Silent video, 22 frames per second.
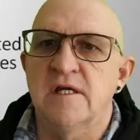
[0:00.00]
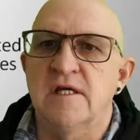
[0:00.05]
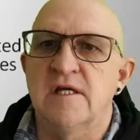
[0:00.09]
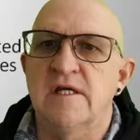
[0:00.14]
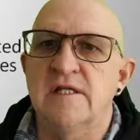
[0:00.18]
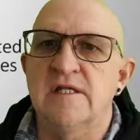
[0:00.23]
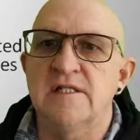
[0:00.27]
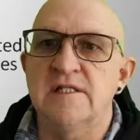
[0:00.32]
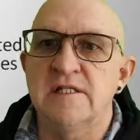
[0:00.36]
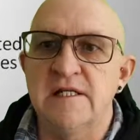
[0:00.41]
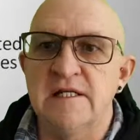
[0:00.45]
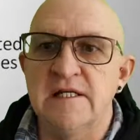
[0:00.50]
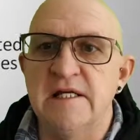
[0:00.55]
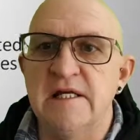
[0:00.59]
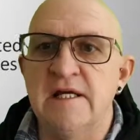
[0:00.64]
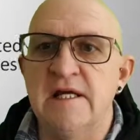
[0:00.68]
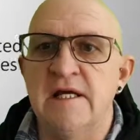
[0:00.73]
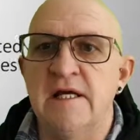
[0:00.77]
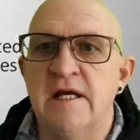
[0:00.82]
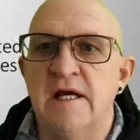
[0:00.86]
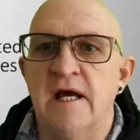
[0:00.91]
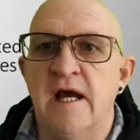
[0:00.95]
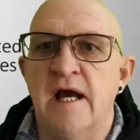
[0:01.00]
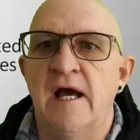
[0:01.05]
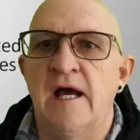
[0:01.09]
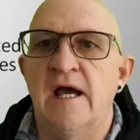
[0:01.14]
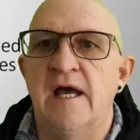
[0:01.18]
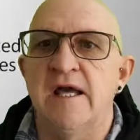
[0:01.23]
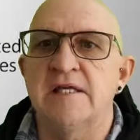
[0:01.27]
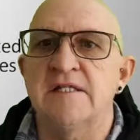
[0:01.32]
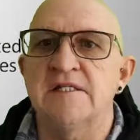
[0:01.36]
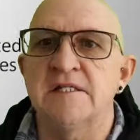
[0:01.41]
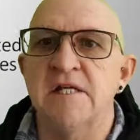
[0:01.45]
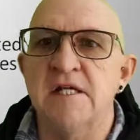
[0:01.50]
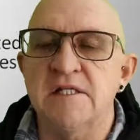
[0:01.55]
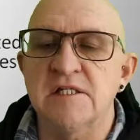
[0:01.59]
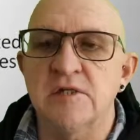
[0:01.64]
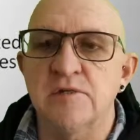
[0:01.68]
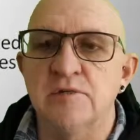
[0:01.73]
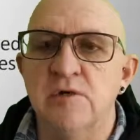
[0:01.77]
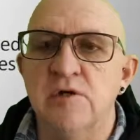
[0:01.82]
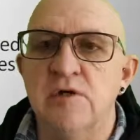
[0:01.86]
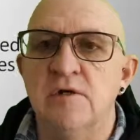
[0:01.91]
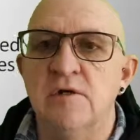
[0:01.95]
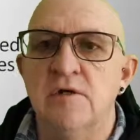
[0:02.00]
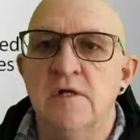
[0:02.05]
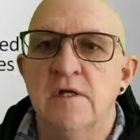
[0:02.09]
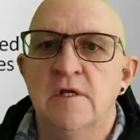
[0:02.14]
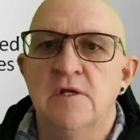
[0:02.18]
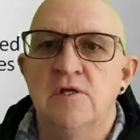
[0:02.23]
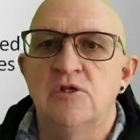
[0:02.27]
easily accessible.